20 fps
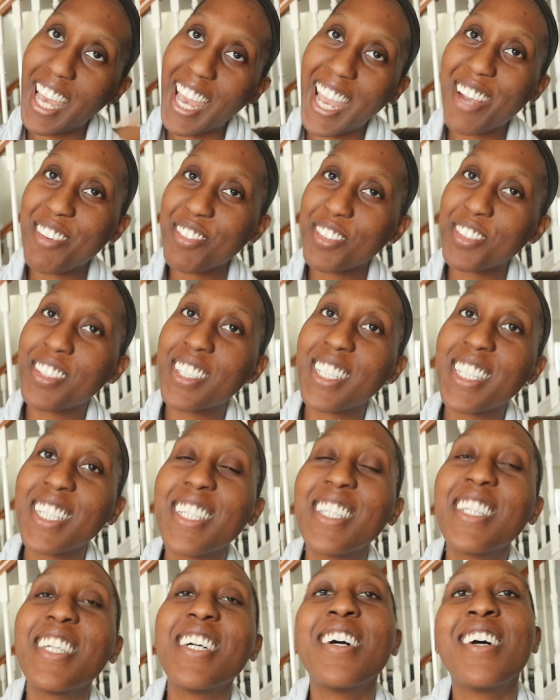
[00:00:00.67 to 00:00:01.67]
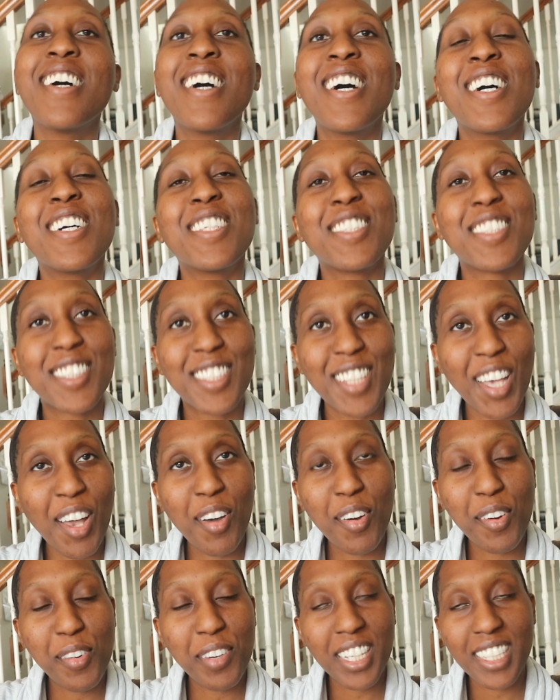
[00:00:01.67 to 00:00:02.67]
Hey everyone!
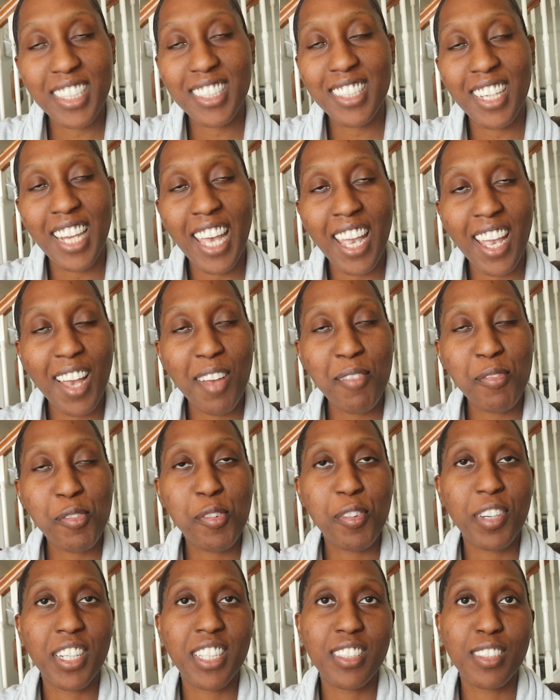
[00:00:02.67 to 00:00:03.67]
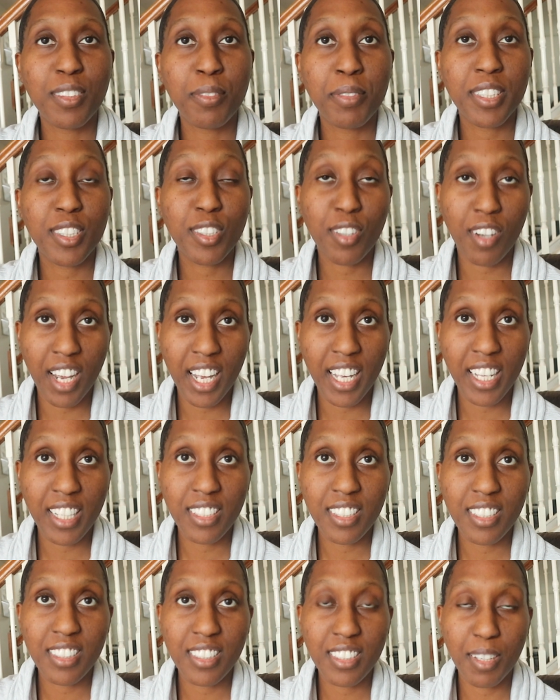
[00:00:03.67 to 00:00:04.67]
So today I'm going to be
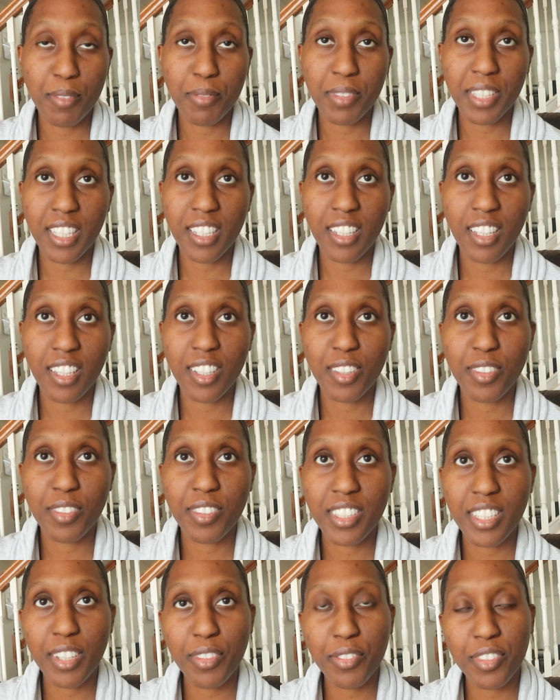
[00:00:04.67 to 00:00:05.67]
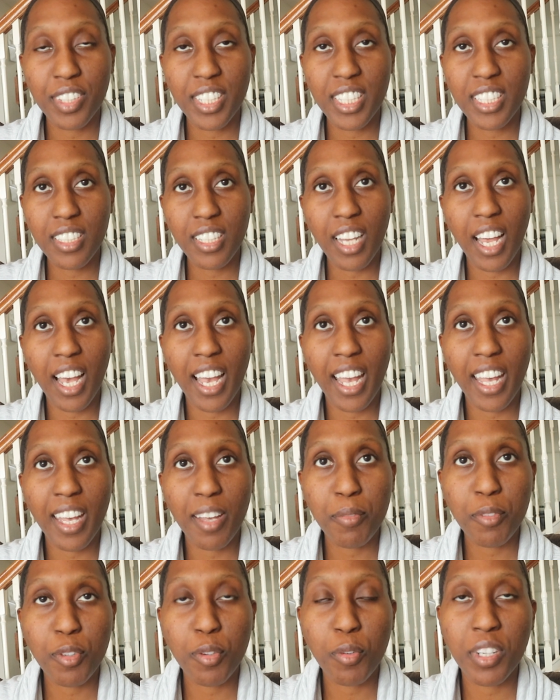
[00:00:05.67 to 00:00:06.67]
trying something a little different. I
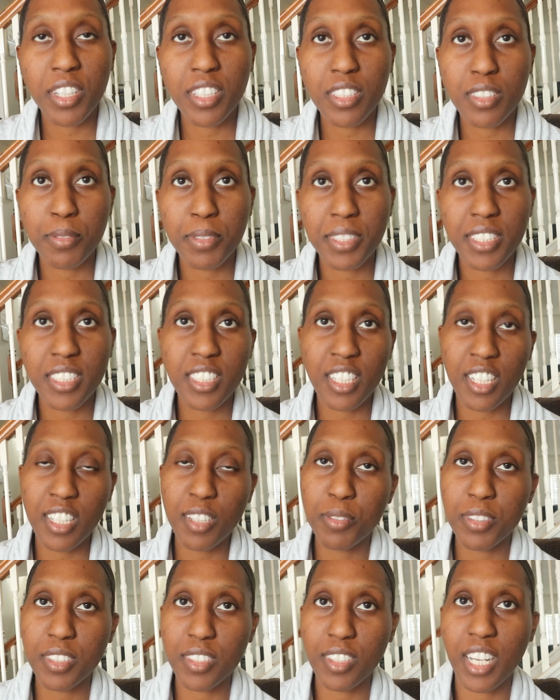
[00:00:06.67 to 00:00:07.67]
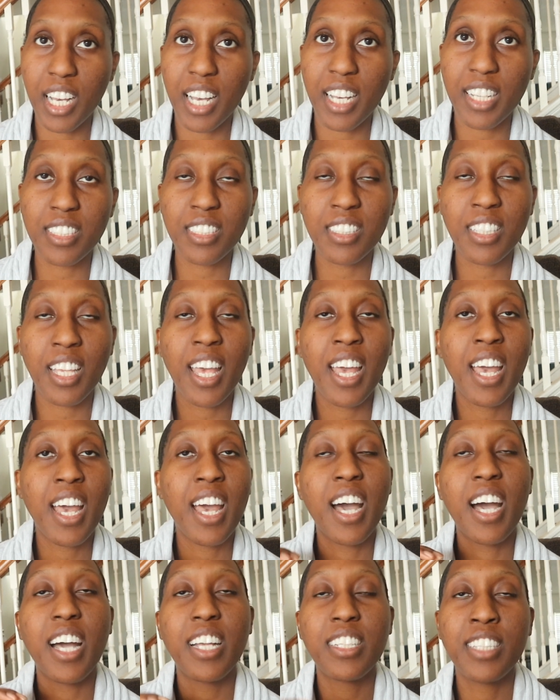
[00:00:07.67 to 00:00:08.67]
am going to be sharing with you guys
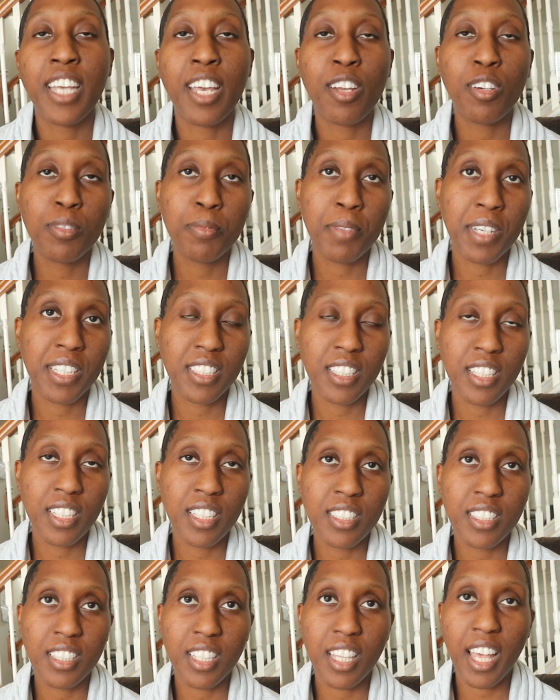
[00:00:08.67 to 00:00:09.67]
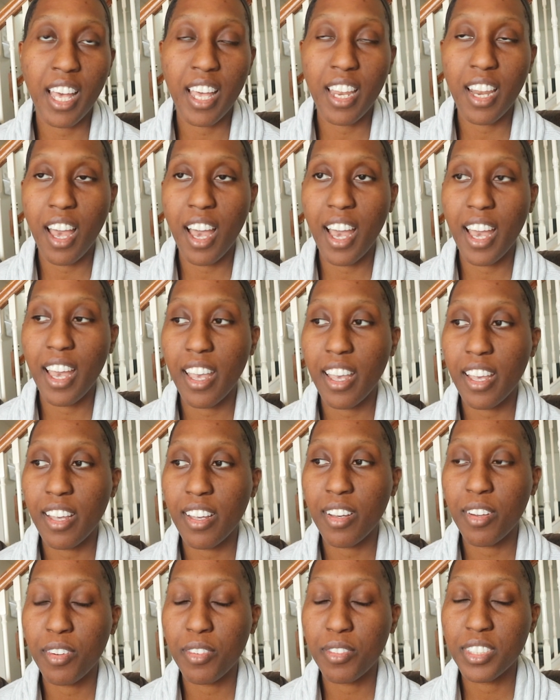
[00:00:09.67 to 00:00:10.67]
a channeled message that
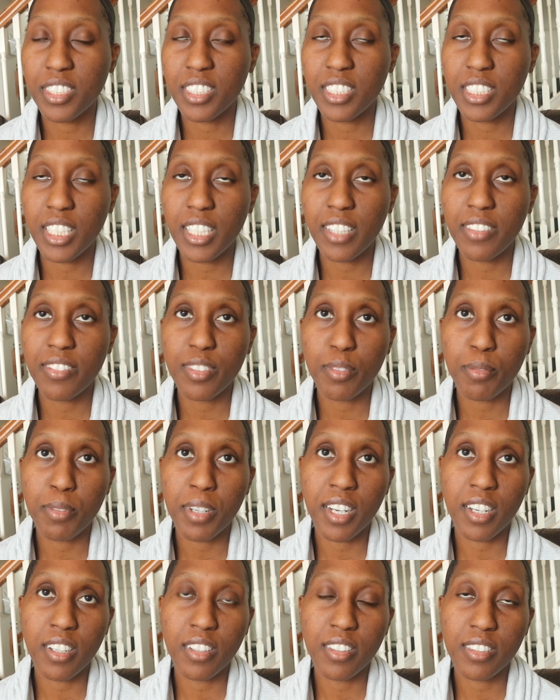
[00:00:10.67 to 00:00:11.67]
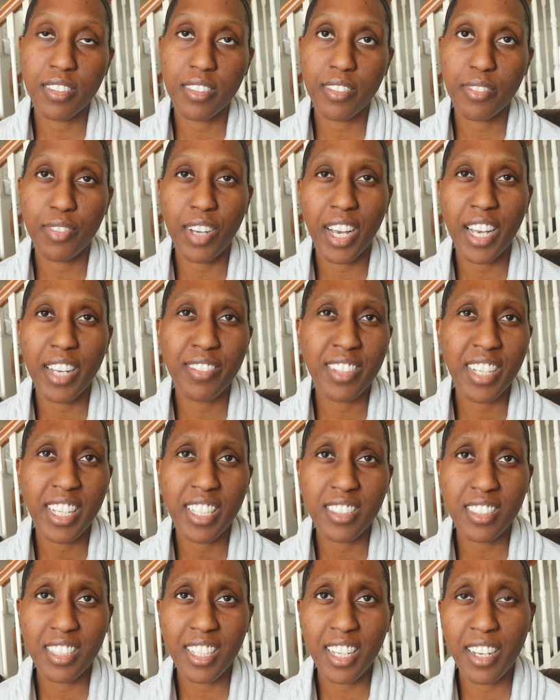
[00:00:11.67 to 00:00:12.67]
I received about five
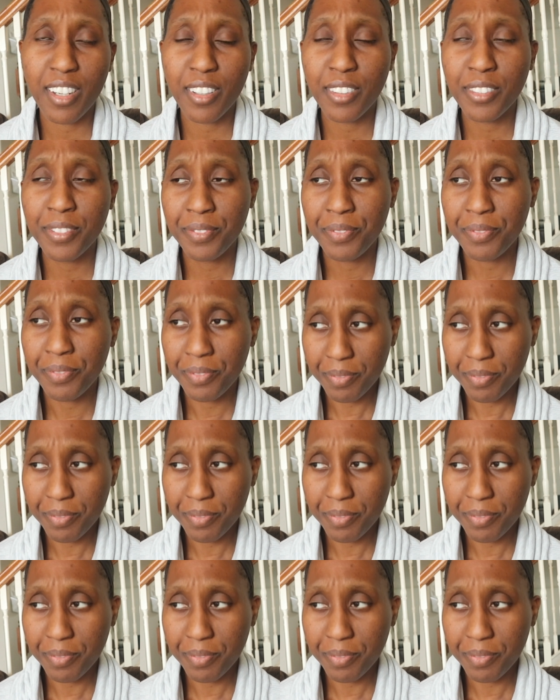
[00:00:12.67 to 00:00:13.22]
days now.